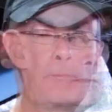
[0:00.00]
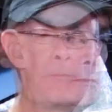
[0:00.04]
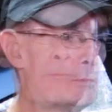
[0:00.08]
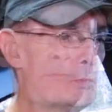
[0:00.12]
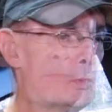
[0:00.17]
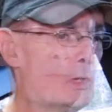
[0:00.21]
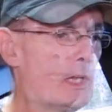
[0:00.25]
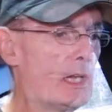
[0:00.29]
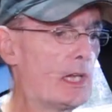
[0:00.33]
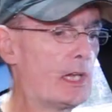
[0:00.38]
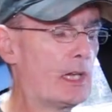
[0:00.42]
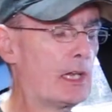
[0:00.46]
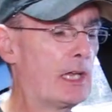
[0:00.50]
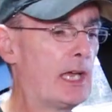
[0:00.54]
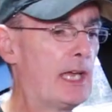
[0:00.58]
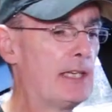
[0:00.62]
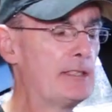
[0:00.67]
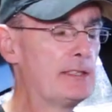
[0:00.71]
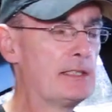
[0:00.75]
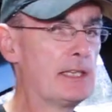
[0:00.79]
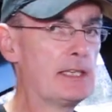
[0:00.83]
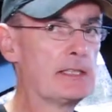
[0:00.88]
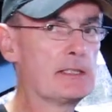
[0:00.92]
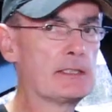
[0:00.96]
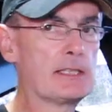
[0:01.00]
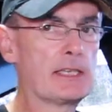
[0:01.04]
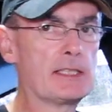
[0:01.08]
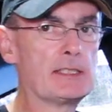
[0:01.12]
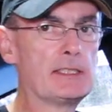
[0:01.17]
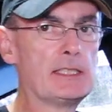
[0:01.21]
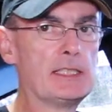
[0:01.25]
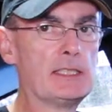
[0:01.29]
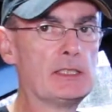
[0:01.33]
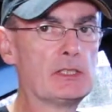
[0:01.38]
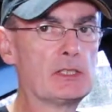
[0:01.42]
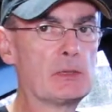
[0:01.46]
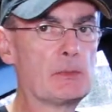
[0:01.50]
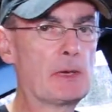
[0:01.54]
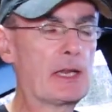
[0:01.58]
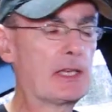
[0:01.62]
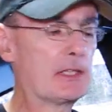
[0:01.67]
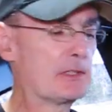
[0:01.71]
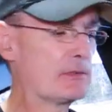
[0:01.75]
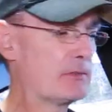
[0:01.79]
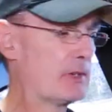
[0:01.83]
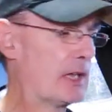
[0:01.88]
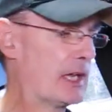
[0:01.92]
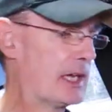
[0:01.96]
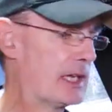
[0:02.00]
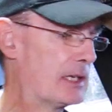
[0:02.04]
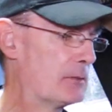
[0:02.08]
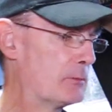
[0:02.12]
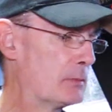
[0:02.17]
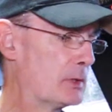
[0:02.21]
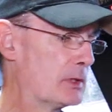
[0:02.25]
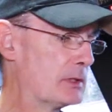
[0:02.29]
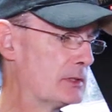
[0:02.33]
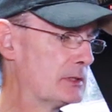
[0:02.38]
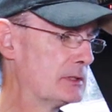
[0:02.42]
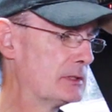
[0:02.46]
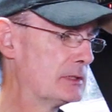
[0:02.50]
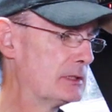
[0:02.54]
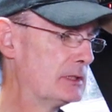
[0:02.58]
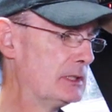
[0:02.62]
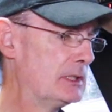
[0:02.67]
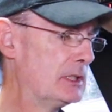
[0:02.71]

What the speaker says: well, I hesitate to say seat of the pants flying, but